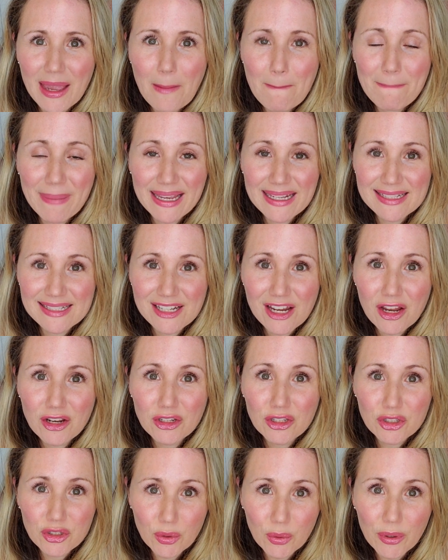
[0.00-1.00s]
Based
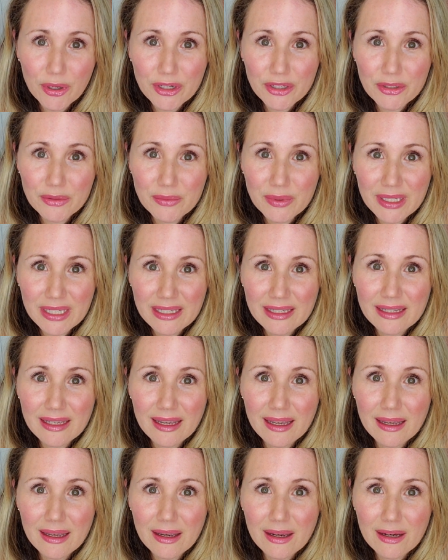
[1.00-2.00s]
on your unique
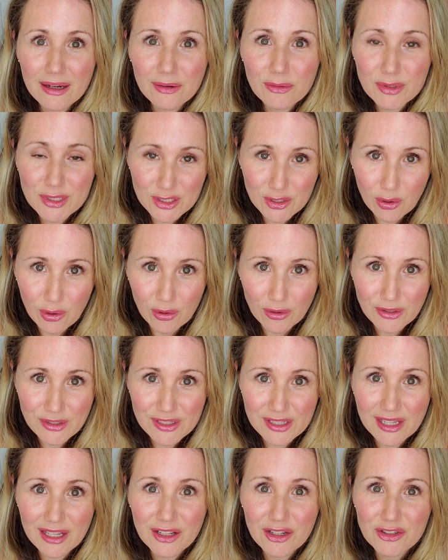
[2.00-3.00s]

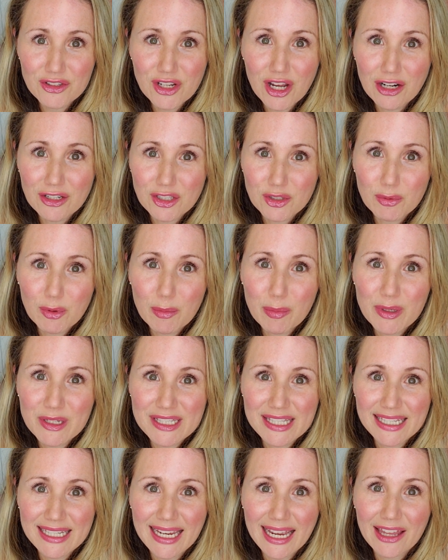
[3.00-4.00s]
results, your doctor will put
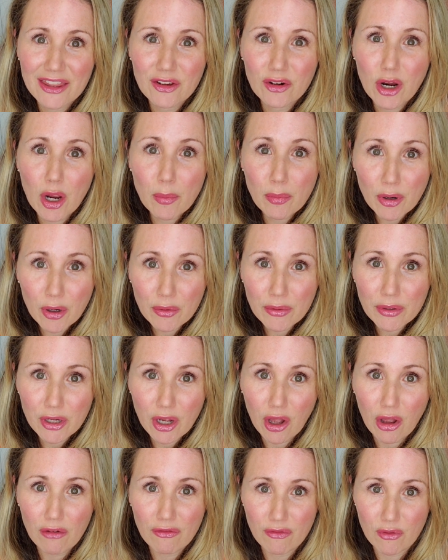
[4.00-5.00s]
together a
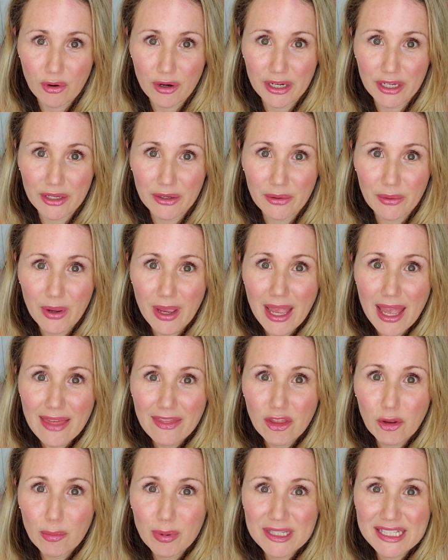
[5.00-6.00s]
protocol for you.
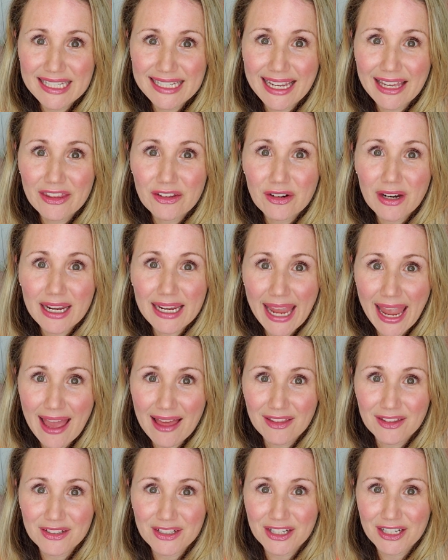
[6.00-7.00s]
They'll put together a
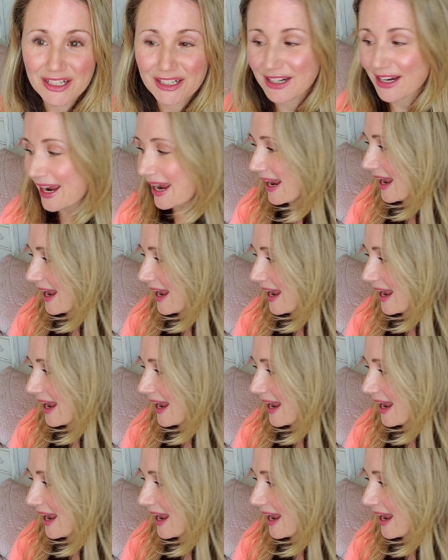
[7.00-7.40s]
calendar. I